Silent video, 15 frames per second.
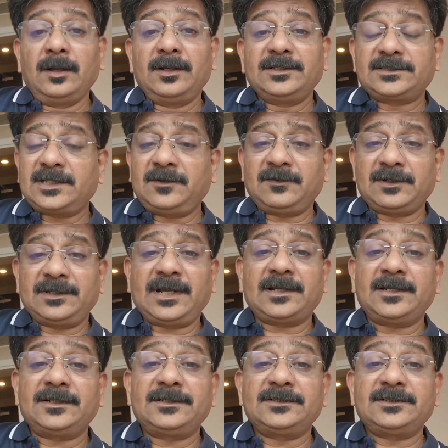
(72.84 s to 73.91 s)
discovered
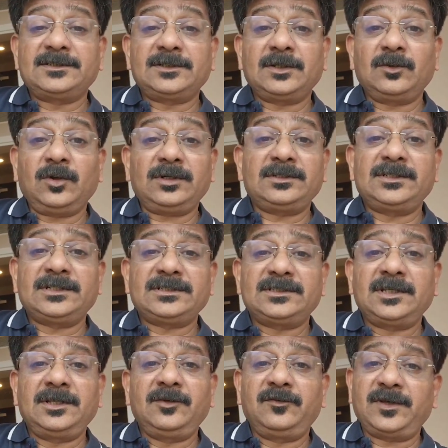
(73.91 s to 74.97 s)
that it is not just
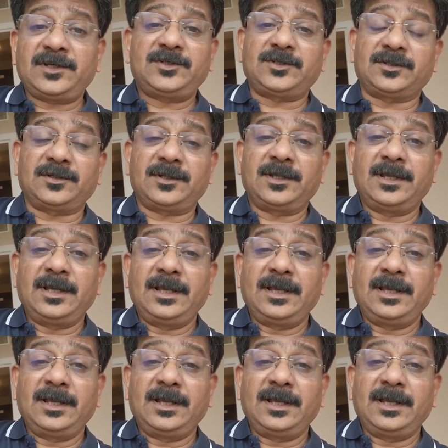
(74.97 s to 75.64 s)
the infection,